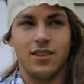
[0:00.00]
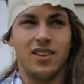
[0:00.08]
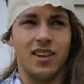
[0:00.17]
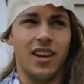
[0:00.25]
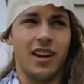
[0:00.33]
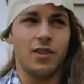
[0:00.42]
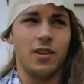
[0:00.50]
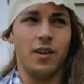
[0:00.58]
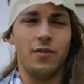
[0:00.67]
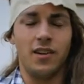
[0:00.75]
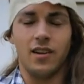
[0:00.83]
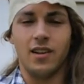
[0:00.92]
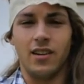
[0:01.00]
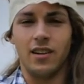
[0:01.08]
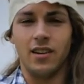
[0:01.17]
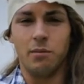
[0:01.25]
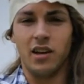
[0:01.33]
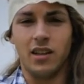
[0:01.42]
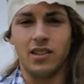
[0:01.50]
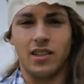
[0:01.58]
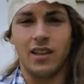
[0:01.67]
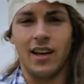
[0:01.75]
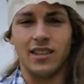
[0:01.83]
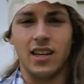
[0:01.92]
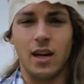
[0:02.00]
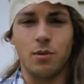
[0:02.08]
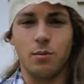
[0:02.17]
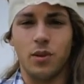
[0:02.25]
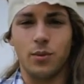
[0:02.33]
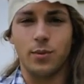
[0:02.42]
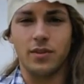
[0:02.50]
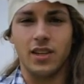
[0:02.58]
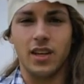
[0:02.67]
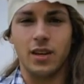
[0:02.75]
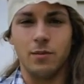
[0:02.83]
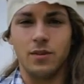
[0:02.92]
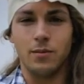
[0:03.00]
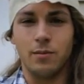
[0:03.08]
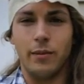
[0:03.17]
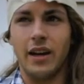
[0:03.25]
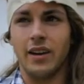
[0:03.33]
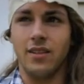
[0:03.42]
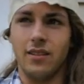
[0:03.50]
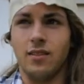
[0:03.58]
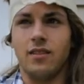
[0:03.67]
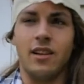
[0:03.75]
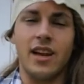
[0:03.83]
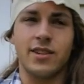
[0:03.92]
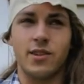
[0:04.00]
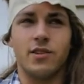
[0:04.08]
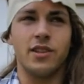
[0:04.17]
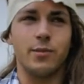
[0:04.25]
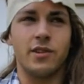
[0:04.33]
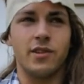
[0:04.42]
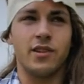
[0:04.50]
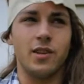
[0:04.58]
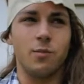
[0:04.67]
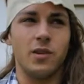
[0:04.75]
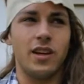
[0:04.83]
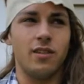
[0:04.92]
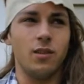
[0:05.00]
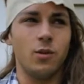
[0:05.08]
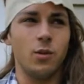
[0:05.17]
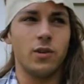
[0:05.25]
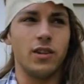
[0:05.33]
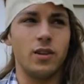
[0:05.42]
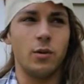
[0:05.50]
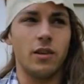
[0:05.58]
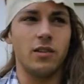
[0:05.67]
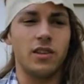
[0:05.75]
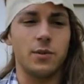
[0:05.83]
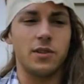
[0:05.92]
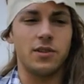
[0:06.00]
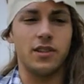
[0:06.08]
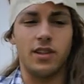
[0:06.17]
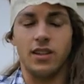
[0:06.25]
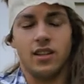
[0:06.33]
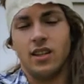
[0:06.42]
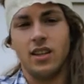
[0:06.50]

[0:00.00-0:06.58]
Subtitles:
And that ain't really funny around here because it has happened multiple times. Back last Christmas or something, we had a little ordeal with the Christmas tree, and